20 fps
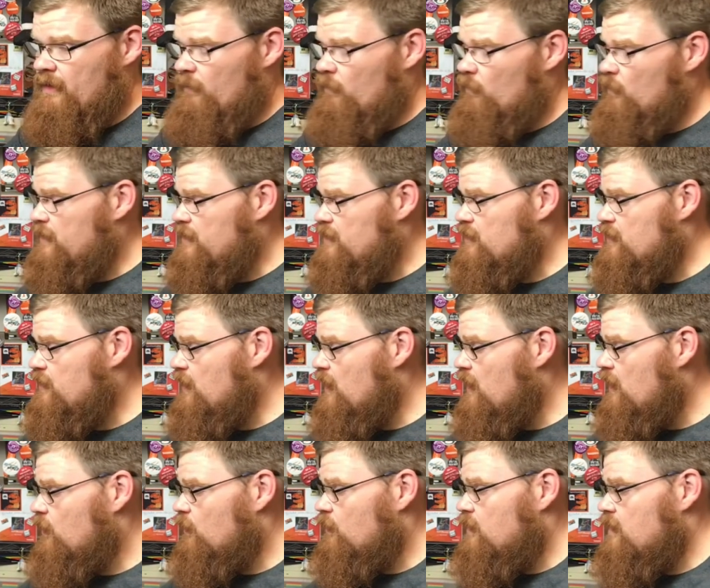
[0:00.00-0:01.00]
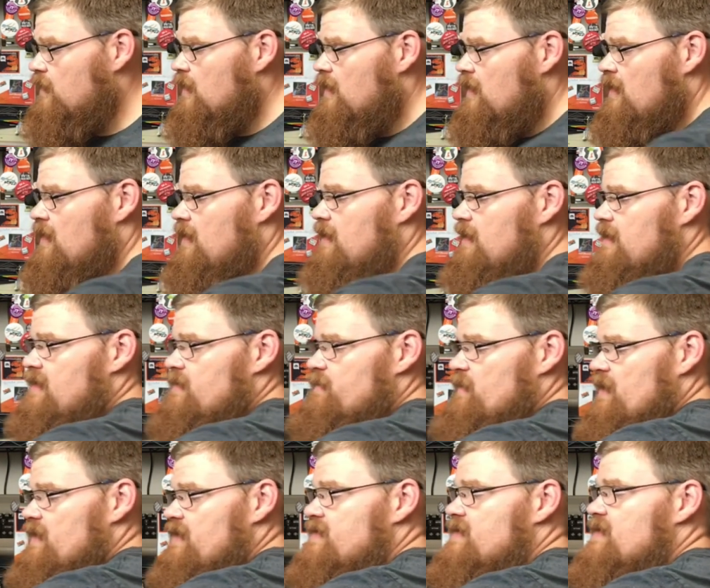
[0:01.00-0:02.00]
and which don't is
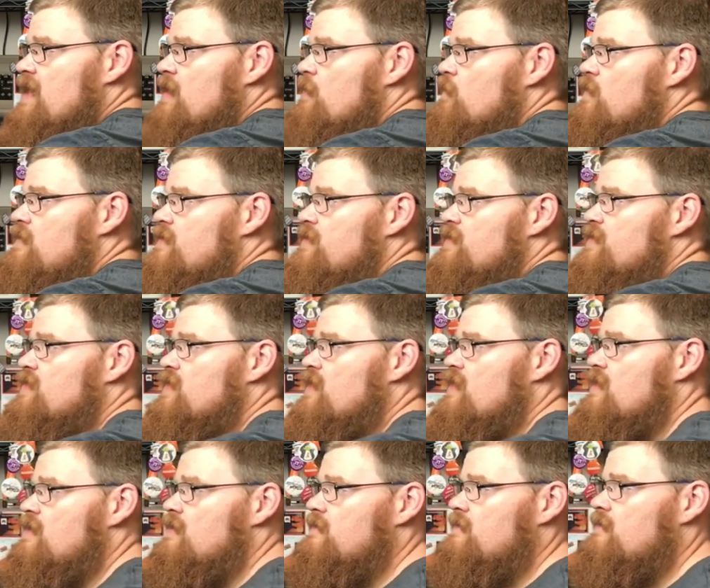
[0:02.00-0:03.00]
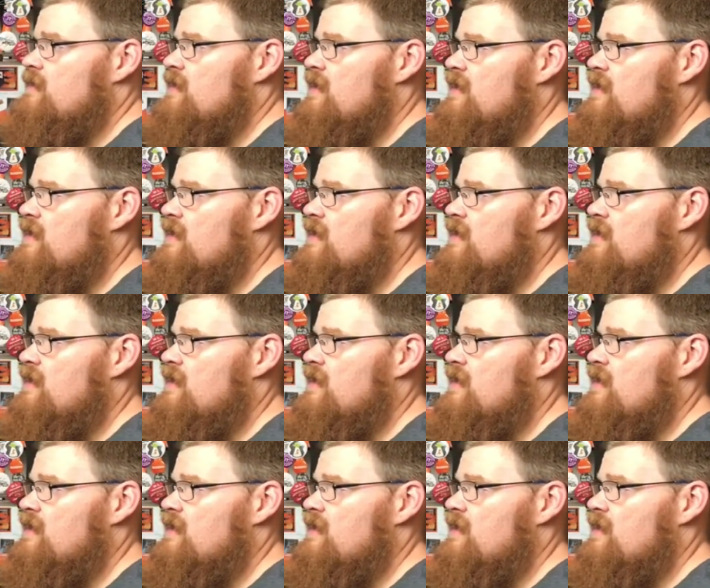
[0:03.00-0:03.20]
because I want to start